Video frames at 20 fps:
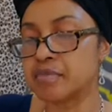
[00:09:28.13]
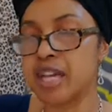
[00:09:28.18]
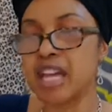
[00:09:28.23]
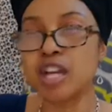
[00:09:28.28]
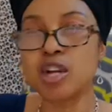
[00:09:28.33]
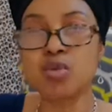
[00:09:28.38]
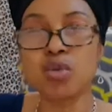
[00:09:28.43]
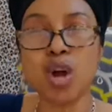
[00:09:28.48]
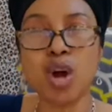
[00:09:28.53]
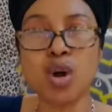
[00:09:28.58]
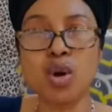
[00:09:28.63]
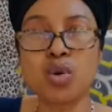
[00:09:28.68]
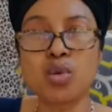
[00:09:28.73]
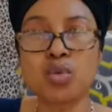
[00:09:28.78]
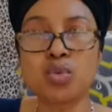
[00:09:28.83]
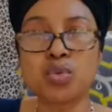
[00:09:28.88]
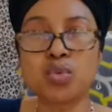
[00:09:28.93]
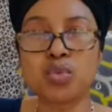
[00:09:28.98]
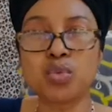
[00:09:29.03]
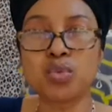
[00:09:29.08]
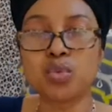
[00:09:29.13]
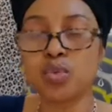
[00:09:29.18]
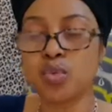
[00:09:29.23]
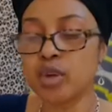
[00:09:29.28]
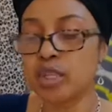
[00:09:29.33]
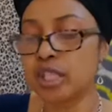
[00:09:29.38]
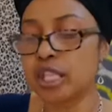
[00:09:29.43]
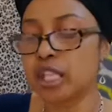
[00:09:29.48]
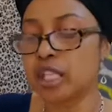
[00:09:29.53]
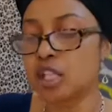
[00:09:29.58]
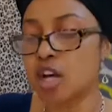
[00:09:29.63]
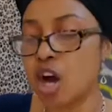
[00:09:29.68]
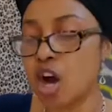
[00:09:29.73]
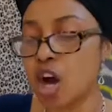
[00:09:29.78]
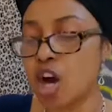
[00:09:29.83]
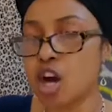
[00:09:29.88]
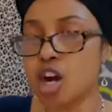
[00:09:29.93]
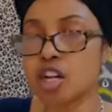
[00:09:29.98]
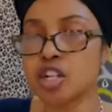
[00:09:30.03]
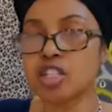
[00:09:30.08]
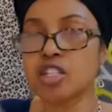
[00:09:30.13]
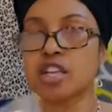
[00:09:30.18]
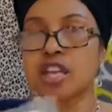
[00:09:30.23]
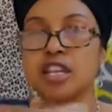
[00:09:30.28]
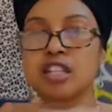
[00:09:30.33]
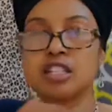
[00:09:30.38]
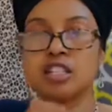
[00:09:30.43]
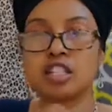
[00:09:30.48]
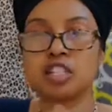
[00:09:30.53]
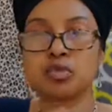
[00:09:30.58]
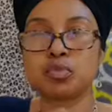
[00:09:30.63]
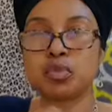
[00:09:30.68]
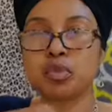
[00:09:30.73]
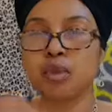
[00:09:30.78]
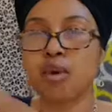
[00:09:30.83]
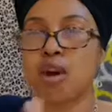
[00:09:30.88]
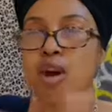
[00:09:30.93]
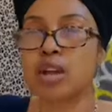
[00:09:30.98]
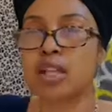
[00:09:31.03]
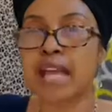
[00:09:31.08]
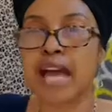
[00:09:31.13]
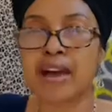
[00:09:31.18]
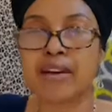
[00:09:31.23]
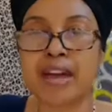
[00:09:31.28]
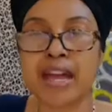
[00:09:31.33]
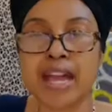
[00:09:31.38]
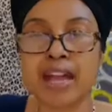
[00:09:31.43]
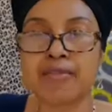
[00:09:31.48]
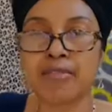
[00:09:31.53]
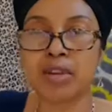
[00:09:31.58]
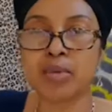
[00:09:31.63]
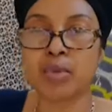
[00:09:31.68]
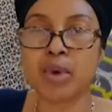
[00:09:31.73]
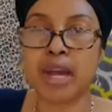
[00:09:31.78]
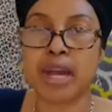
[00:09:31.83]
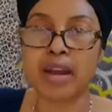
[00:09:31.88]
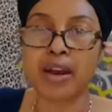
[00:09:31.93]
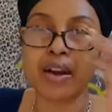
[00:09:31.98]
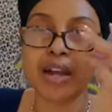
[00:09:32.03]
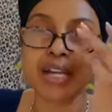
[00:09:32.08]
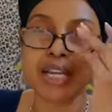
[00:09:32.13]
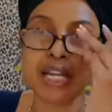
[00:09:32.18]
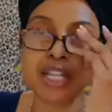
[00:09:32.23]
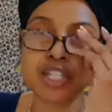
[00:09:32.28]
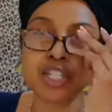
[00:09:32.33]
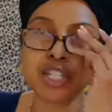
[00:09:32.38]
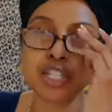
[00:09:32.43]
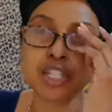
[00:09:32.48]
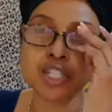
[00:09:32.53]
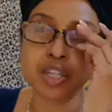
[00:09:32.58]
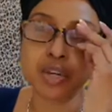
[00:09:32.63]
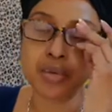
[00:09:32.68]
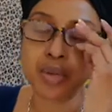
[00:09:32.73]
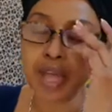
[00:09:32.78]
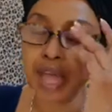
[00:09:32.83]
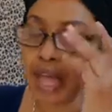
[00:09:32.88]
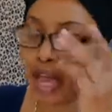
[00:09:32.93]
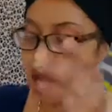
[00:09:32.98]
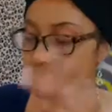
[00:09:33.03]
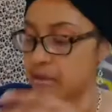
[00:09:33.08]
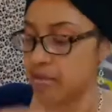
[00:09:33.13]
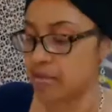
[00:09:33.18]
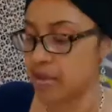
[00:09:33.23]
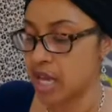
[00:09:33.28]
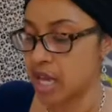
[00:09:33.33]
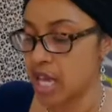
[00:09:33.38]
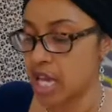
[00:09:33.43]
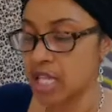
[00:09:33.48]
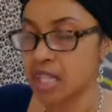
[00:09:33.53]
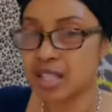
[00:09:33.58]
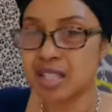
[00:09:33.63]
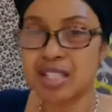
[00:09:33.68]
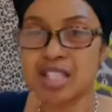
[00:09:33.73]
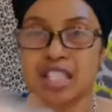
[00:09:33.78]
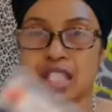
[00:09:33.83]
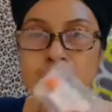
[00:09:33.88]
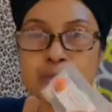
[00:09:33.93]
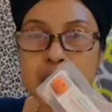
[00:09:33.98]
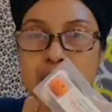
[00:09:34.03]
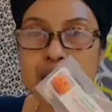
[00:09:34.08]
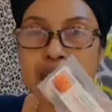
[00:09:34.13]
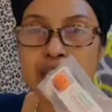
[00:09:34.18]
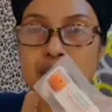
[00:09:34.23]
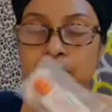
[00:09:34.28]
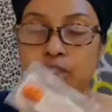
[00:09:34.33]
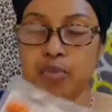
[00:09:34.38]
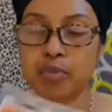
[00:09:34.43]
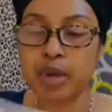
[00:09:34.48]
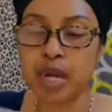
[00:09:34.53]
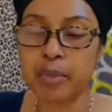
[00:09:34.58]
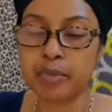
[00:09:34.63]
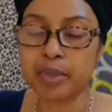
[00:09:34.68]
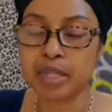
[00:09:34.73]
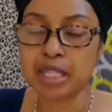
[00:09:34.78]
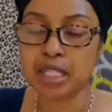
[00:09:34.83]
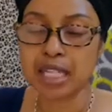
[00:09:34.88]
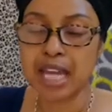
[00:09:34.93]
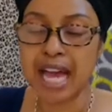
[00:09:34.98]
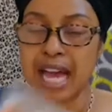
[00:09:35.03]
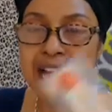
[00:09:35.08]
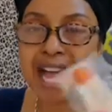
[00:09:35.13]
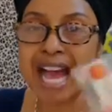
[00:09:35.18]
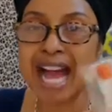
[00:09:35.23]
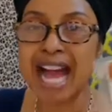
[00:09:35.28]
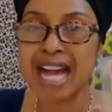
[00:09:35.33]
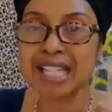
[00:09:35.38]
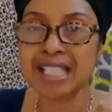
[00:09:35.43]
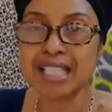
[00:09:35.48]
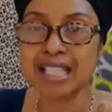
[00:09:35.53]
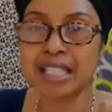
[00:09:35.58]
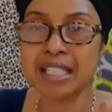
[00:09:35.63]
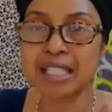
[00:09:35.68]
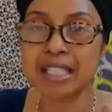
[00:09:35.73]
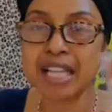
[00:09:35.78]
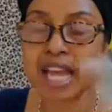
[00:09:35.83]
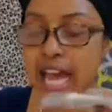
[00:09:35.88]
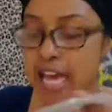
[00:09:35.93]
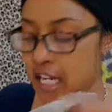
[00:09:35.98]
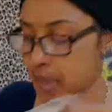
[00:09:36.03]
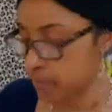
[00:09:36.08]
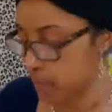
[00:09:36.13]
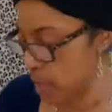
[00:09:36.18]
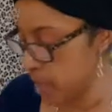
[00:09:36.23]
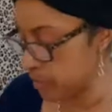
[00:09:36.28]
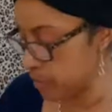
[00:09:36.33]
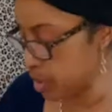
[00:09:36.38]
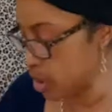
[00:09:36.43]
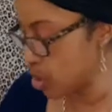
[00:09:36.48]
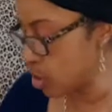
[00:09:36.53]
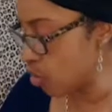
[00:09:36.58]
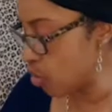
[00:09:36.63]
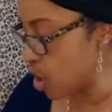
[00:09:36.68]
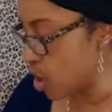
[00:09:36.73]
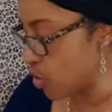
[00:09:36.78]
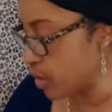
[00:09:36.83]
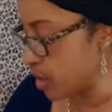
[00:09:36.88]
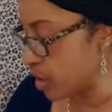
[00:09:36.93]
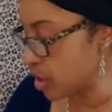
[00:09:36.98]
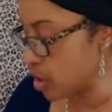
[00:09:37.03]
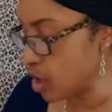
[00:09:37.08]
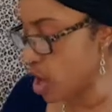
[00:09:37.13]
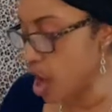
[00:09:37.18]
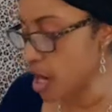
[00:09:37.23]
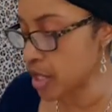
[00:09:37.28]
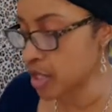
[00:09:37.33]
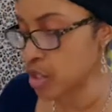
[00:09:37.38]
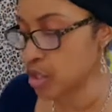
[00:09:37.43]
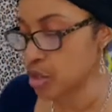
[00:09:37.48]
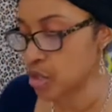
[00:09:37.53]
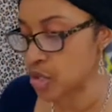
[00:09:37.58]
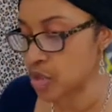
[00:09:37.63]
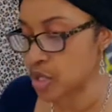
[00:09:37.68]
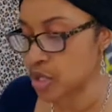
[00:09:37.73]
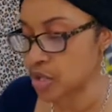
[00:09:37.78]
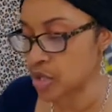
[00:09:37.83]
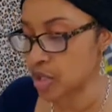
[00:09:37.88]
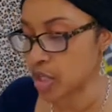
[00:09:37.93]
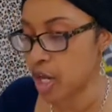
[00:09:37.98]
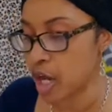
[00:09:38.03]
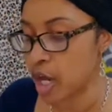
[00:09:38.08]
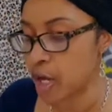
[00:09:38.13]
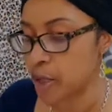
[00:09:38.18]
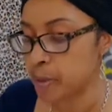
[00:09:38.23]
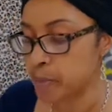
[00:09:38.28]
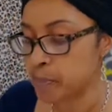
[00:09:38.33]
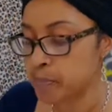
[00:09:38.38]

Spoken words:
grow really large. They sprawl out everywhere, and I just don't have the space for pumpkins. I accidentally had a pumpkin grow in the garden 2 years ago.